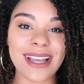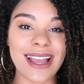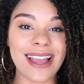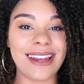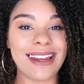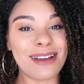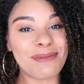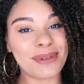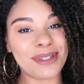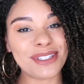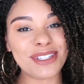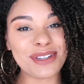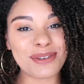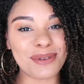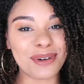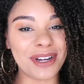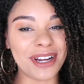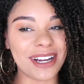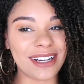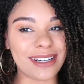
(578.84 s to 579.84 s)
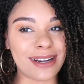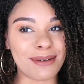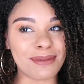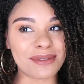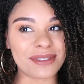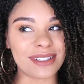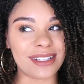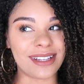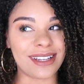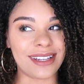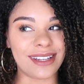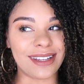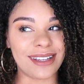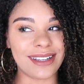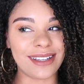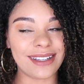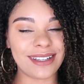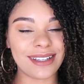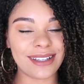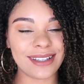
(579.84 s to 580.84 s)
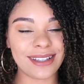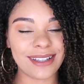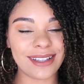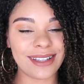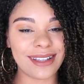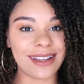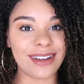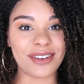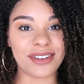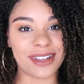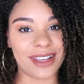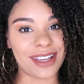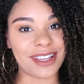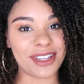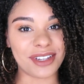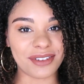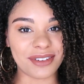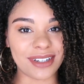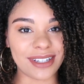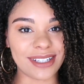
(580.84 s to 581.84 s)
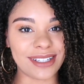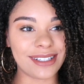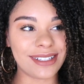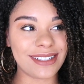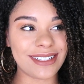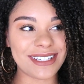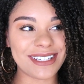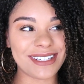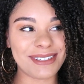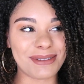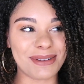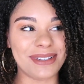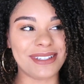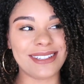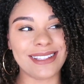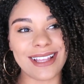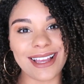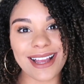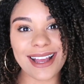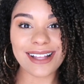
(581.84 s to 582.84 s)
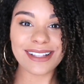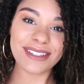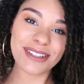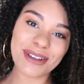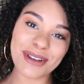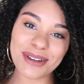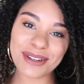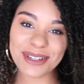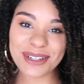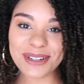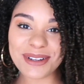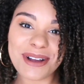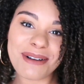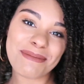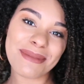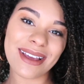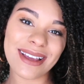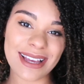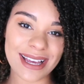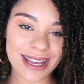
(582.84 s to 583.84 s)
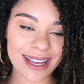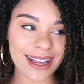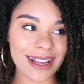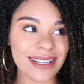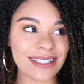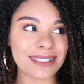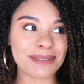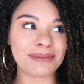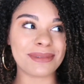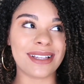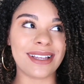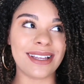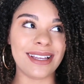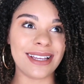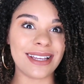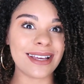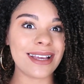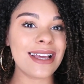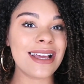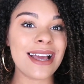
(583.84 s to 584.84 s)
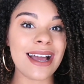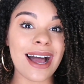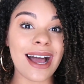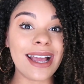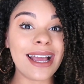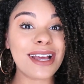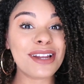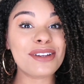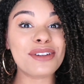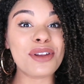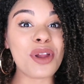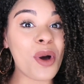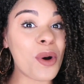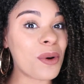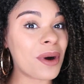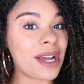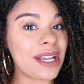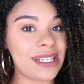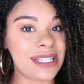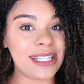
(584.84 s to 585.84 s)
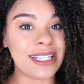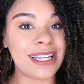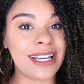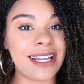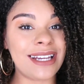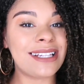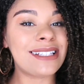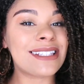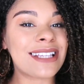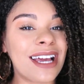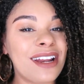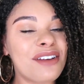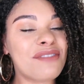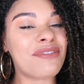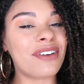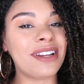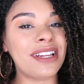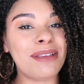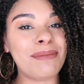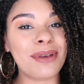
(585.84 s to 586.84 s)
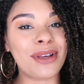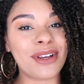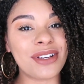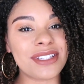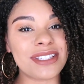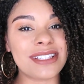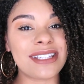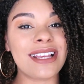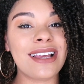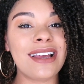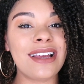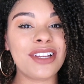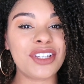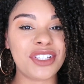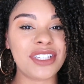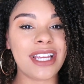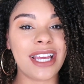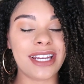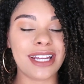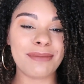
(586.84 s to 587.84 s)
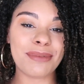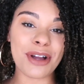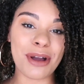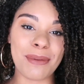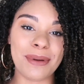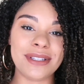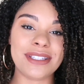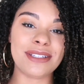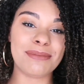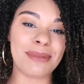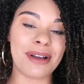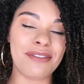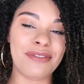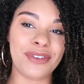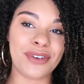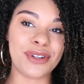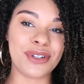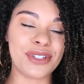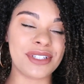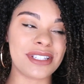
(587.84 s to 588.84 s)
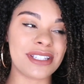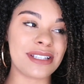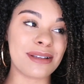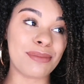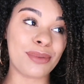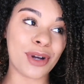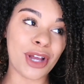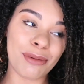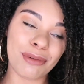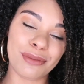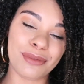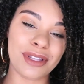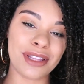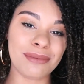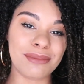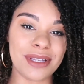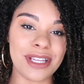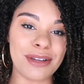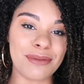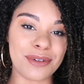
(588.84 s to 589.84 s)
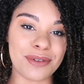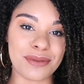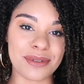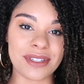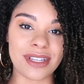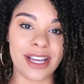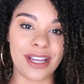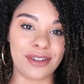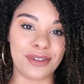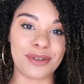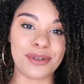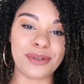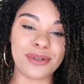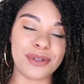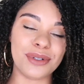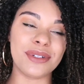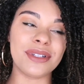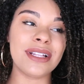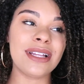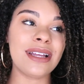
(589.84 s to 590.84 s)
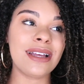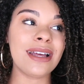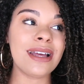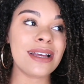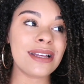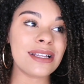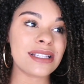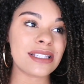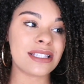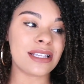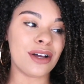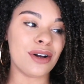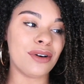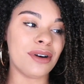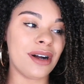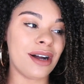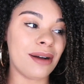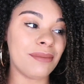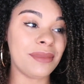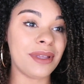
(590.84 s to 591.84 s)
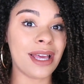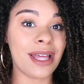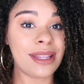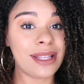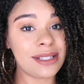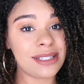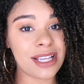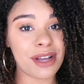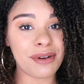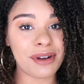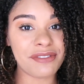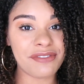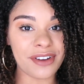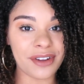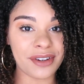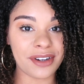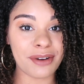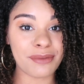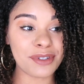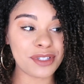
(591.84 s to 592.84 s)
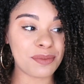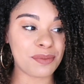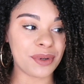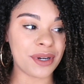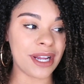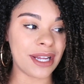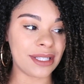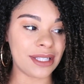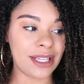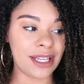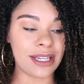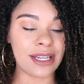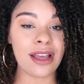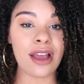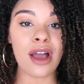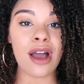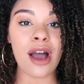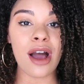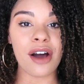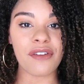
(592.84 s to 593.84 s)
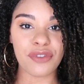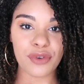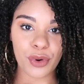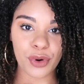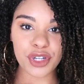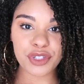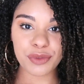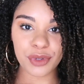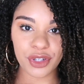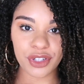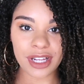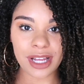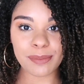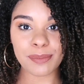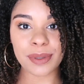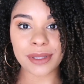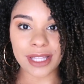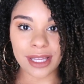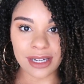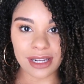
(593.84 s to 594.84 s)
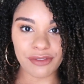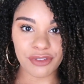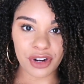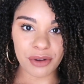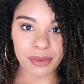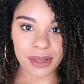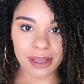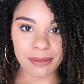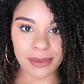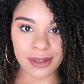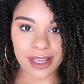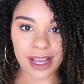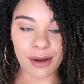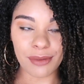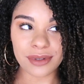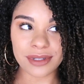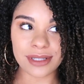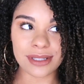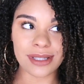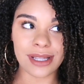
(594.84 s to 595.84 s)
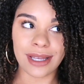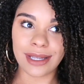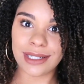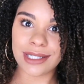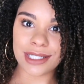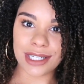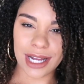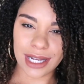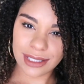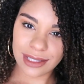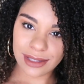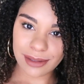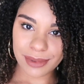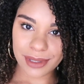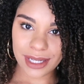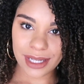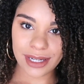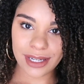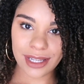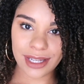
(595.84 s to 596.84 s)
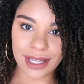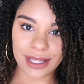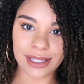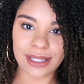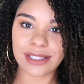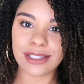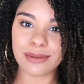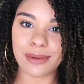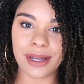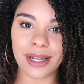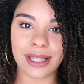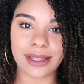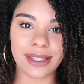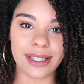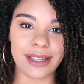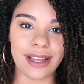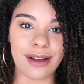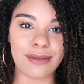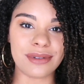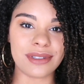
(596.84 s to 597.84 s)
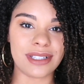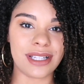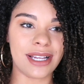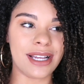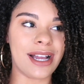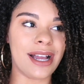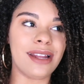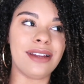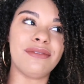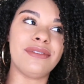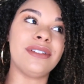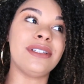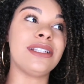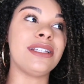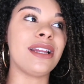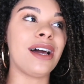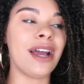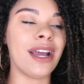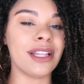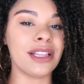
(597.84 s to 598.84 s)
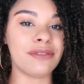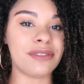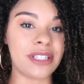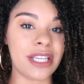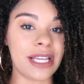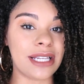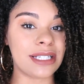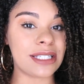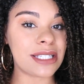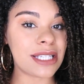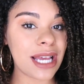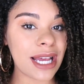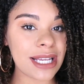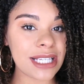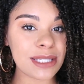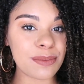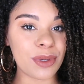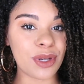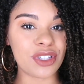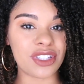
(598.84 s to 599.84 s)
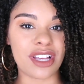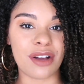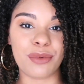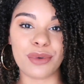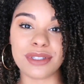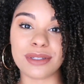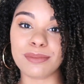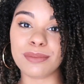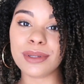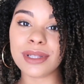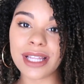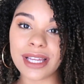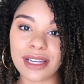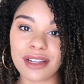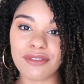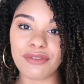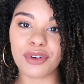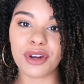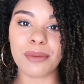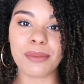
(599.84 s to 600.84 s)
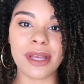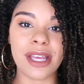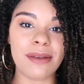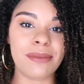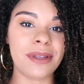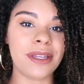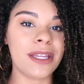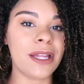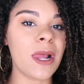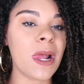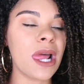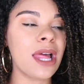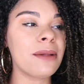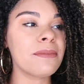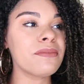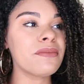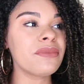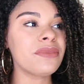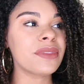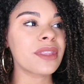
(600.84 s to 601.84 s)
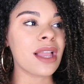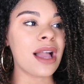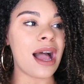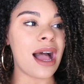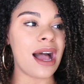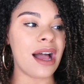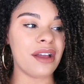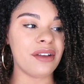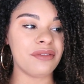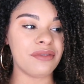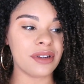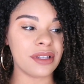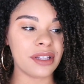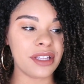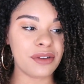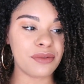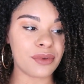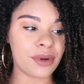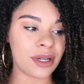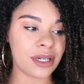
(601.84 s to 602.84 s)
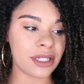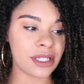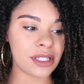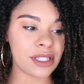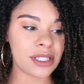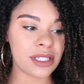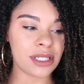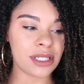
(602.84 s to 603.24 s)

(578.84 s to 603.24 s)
And I went to work, and I was like, okay, you're right. And she was like, I told you, oh my God. I'm like, I had no idea. And it's kind of funny because she ended up coming to my first appointment with me, which was kind of cool. So yeah, that's how I found out I was pregnant. Of course, when you're not planning for a baby, I was like shocked in the beginning, and that's why I think I was like kind of in denial of taking the test, because I wasn't planning for a baby. I really wanted